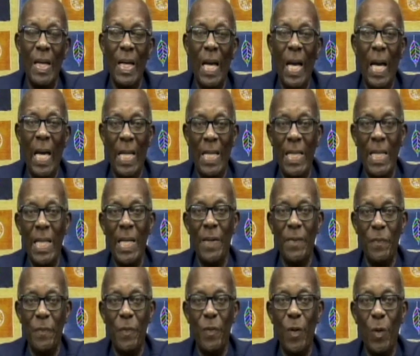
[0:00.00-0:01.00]
And
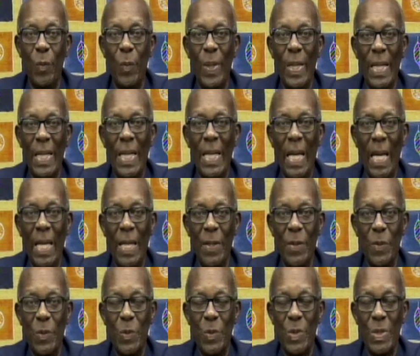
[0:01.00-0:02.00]
therefore, when I
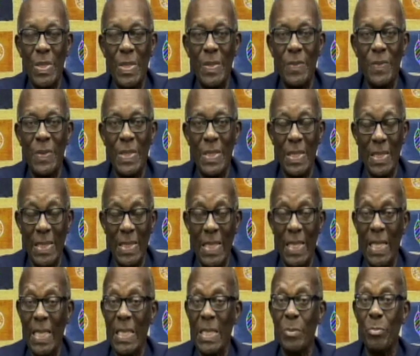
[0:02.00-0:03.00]
use certain
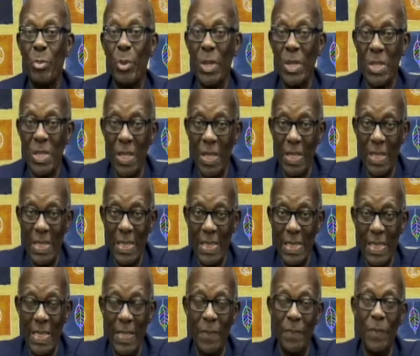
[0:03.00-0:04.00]
expressions,
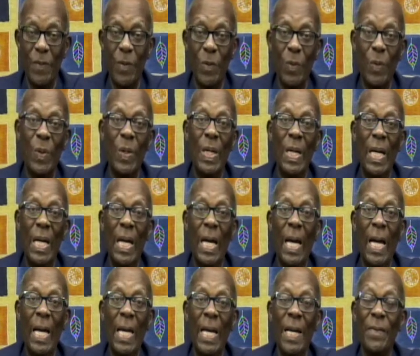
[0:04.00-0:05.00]
even though
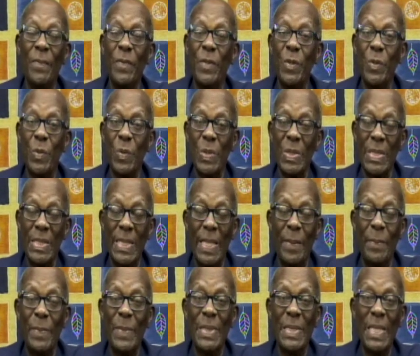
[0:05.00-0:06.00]
I have used
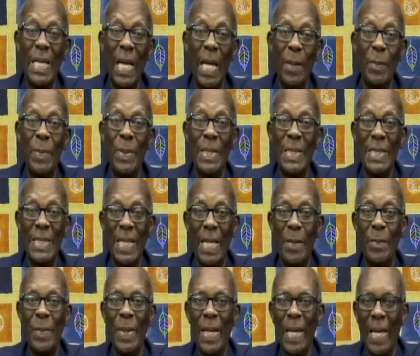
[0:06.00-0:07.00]
them time and
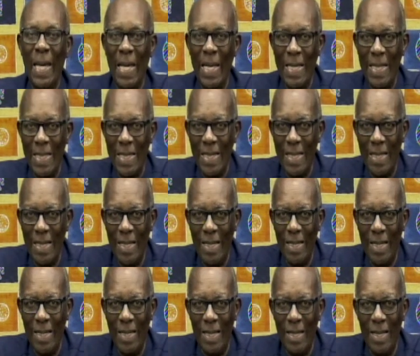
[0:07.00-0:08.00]
time again,
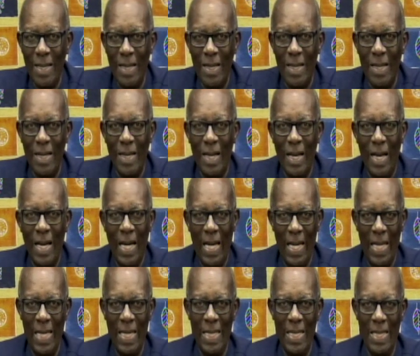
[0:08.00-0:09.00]

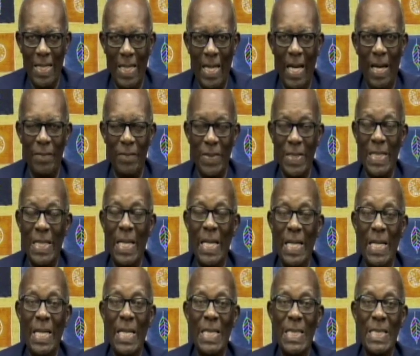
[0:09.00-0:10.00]
I have a
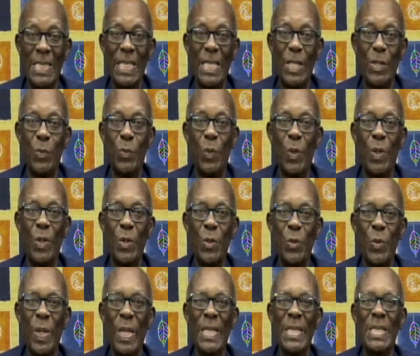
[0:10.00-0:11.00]
tendency to want
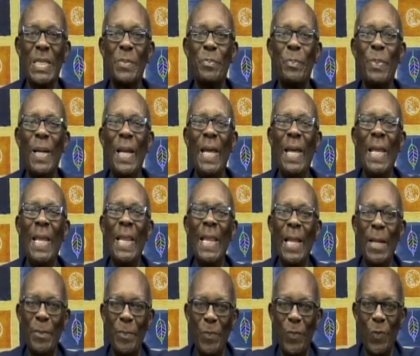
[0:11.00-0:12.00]
to explain
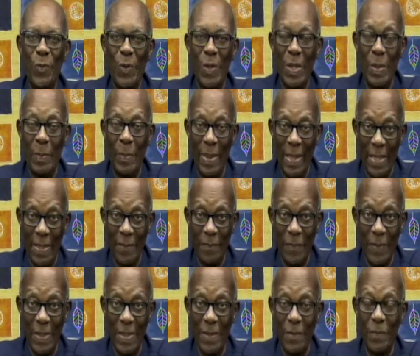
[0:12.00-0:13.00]
them for the
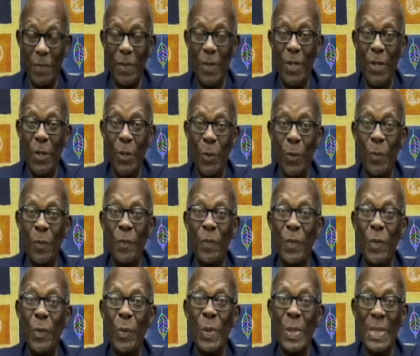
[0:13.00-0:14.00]
benefit of new
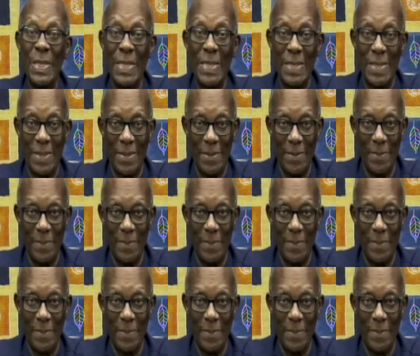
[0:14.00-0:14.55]
viewers.